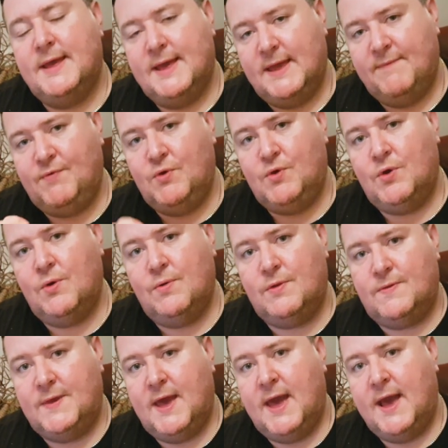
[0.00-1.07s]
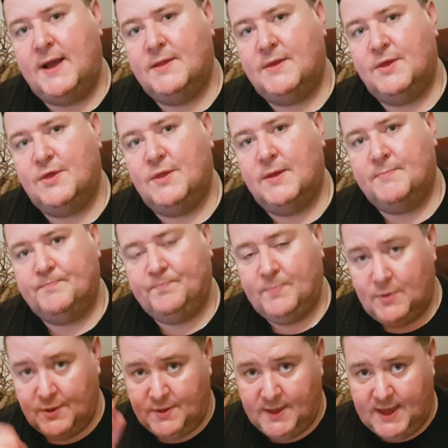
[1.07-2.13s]
if you use the air conditioning
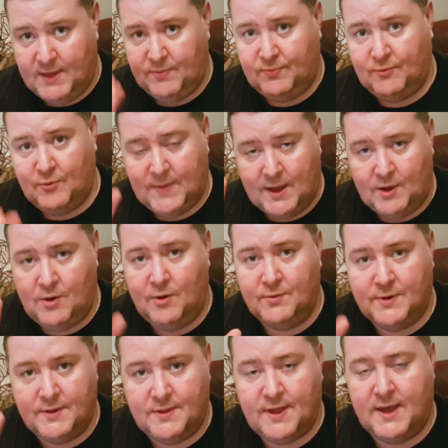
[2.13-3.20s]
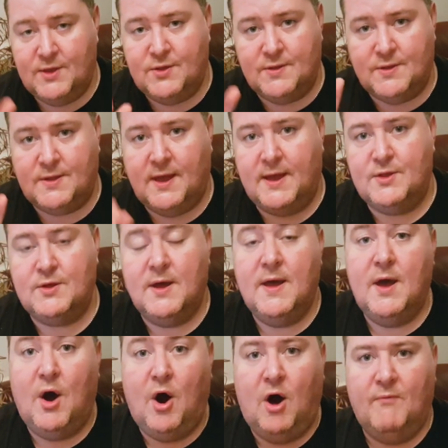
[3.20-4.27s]
just to get through that condensation stage.
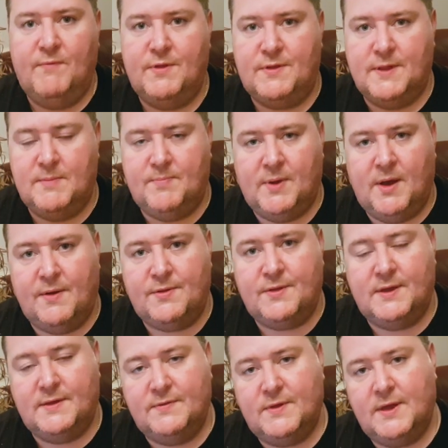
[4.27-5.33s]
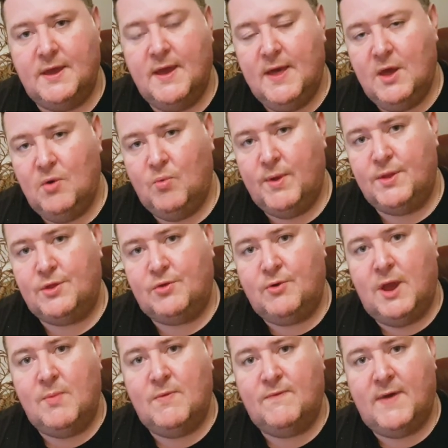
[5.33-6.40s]
Obviously, blasting the
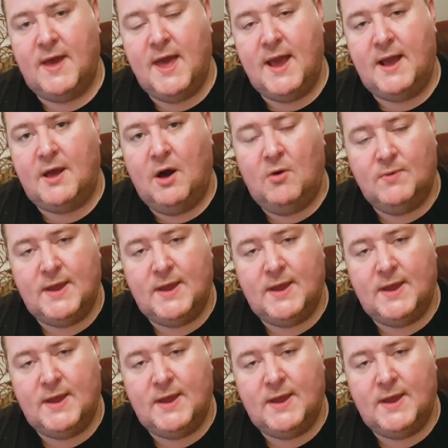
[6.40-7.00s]
windscreen with cold